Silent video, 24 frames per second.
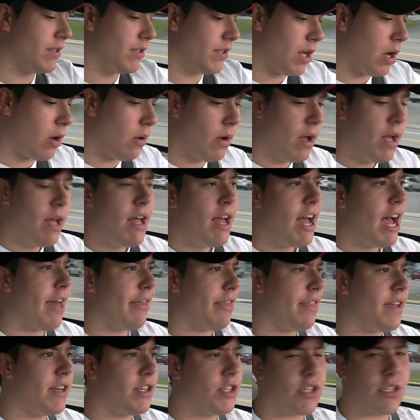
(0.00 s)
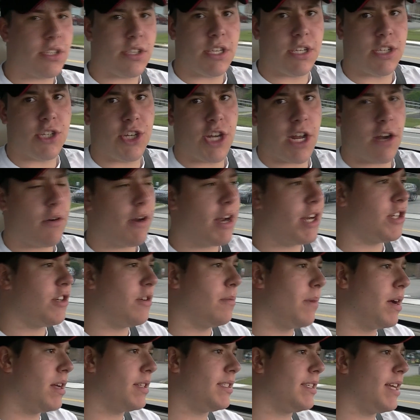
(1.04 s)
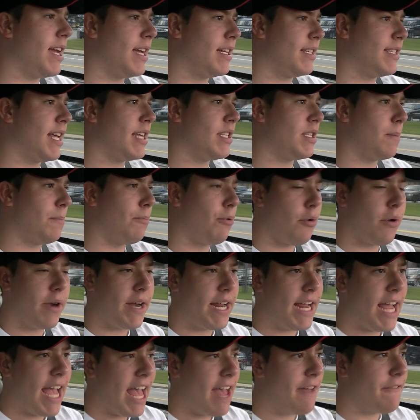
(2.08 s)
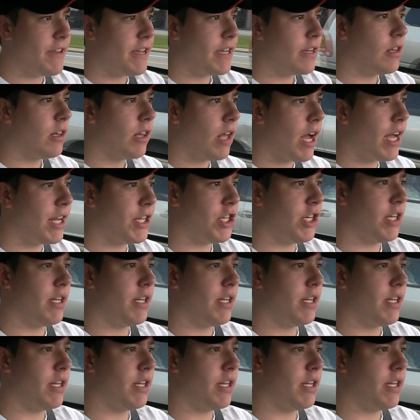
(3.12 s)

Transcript: So I think just this generation of Mustangs has a pretty heavy clutch,